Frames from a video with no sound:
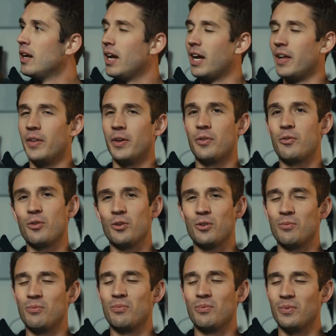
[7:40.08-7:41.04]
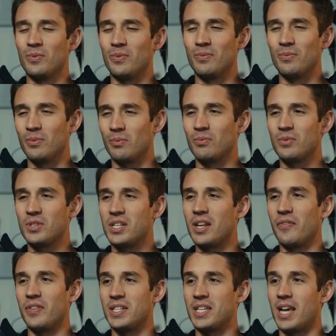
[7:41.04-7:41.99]
And then through
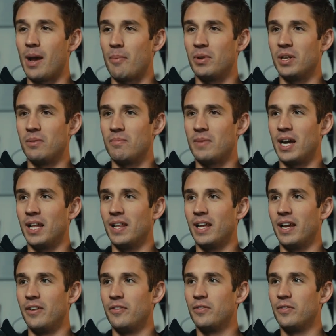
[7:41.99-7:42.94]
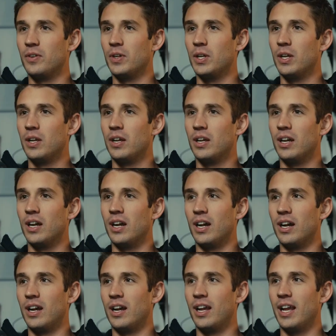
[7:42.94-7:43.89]
stuff that's happened in my life,
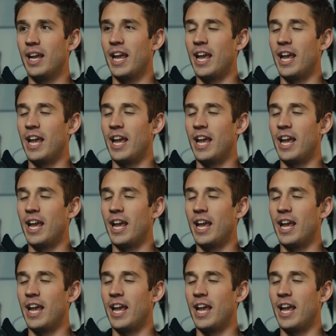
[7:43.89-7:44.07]
a